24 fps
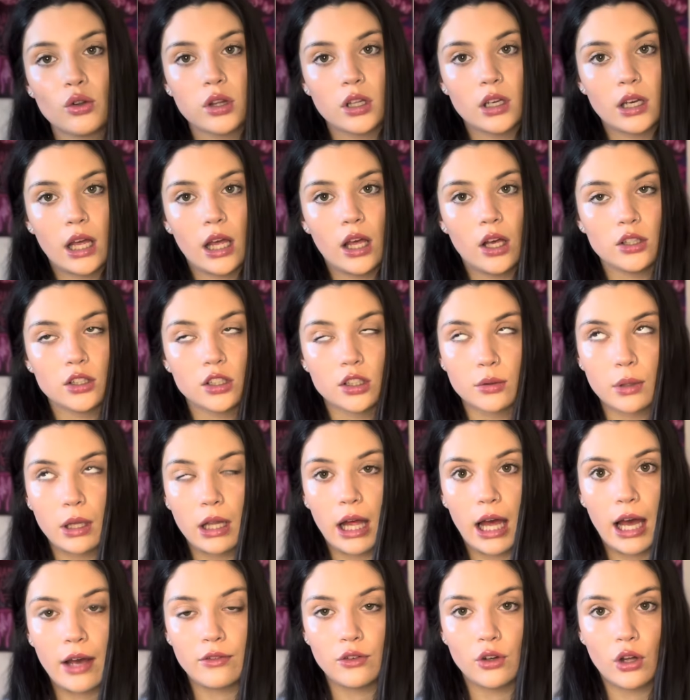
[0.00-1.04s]
the nails as well. I
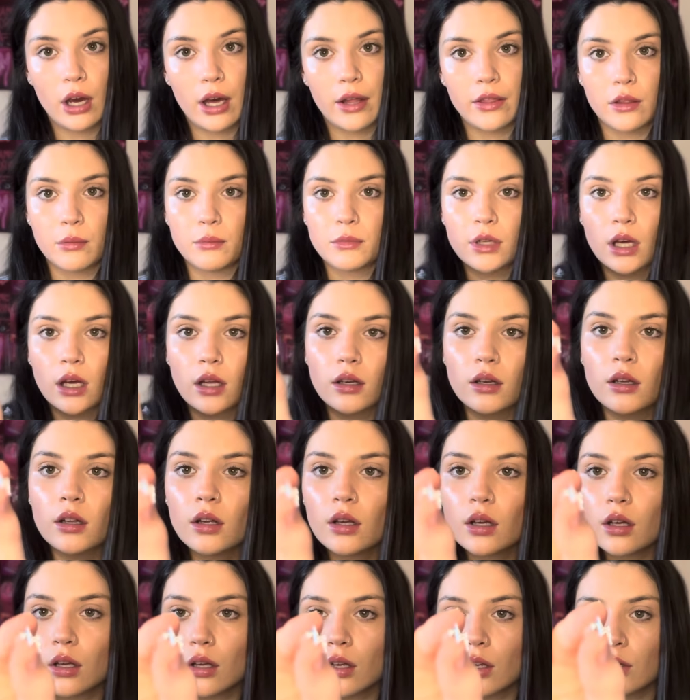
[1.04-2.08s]
have not had them done.
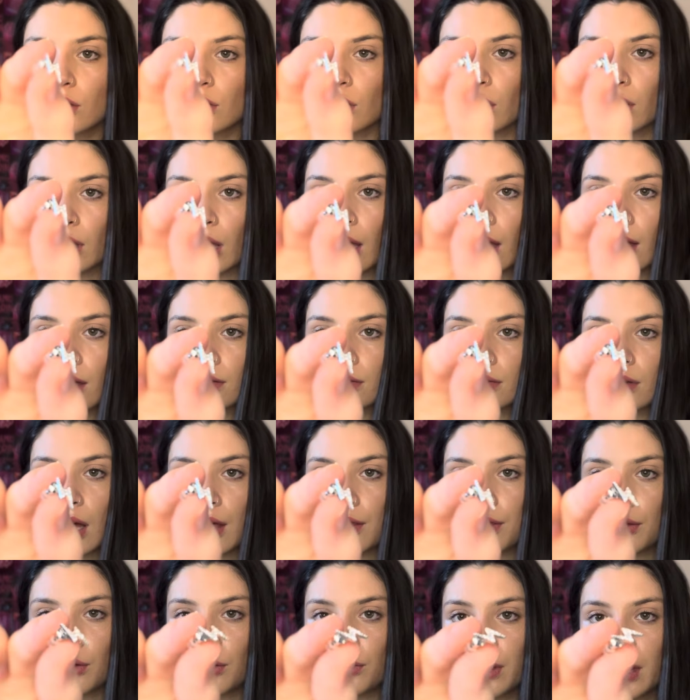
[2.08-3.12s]
So yeah, I
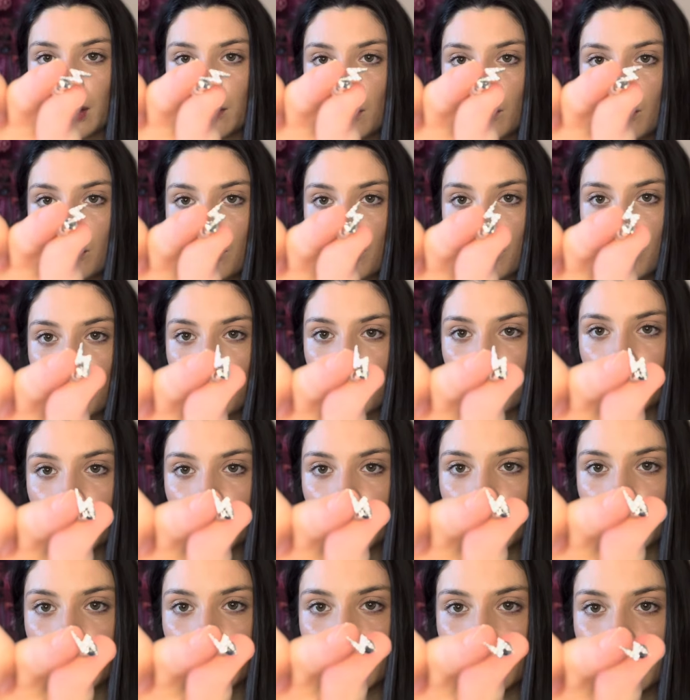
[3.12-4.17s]
thought they were
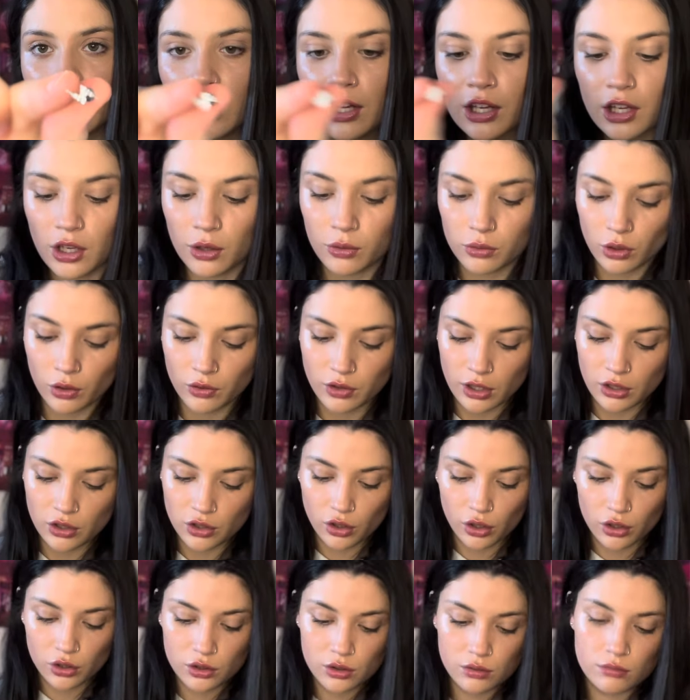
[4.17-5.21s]
really cute. So obviously I just
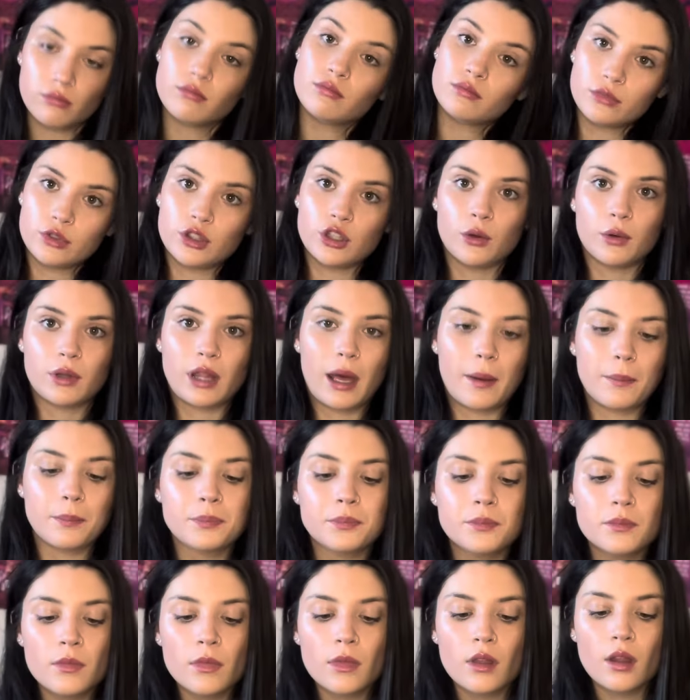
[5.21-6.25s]
got two of them.
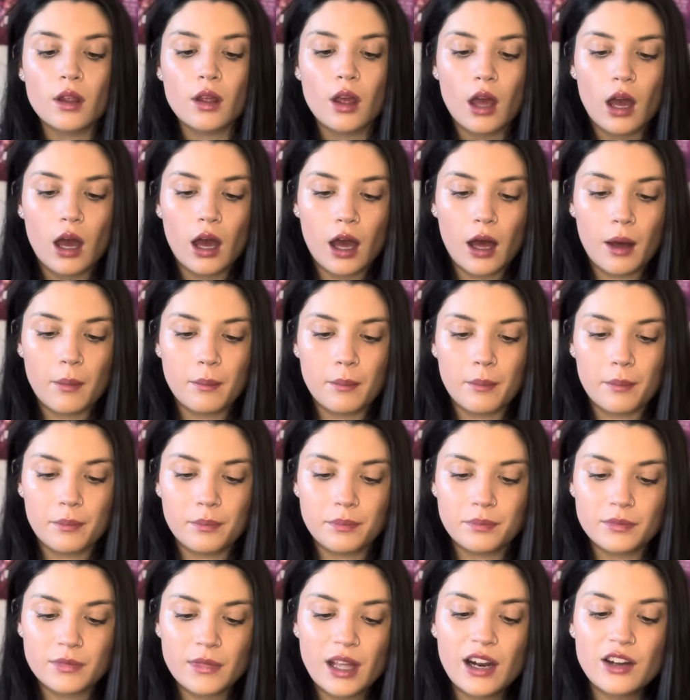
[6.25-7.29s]
And
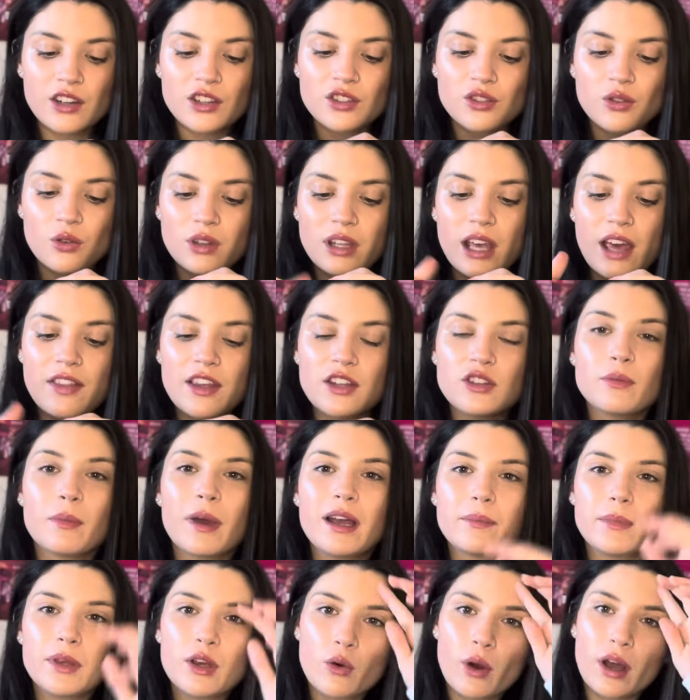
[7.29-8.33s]
I just thought, yeah, these
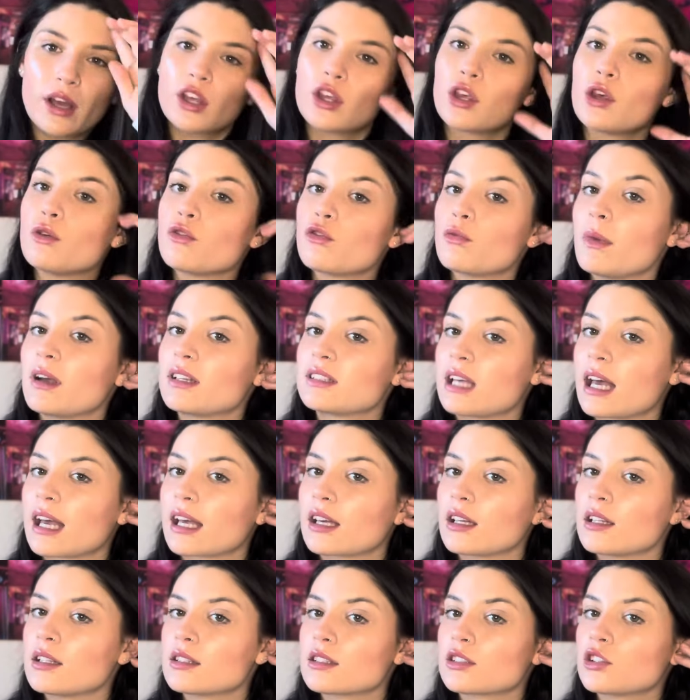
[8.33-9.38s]
might be quite cute for my
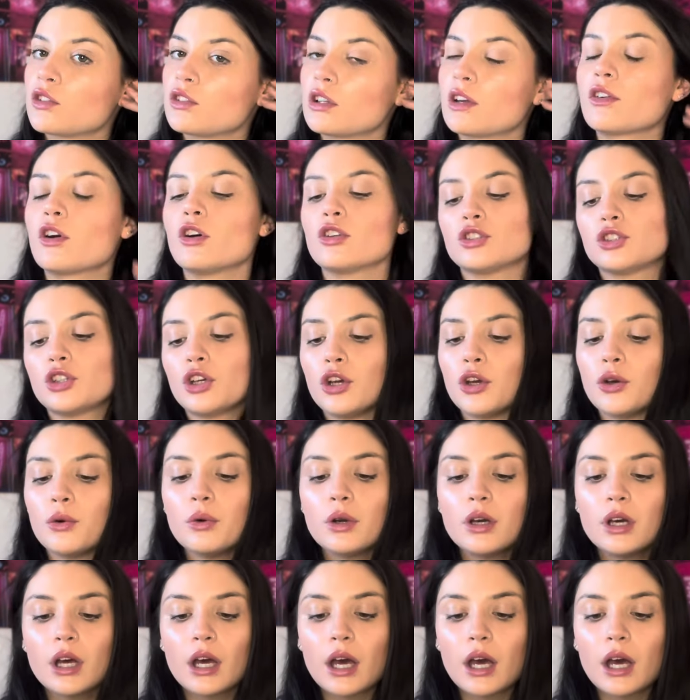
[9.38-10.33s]
seconds because I've got two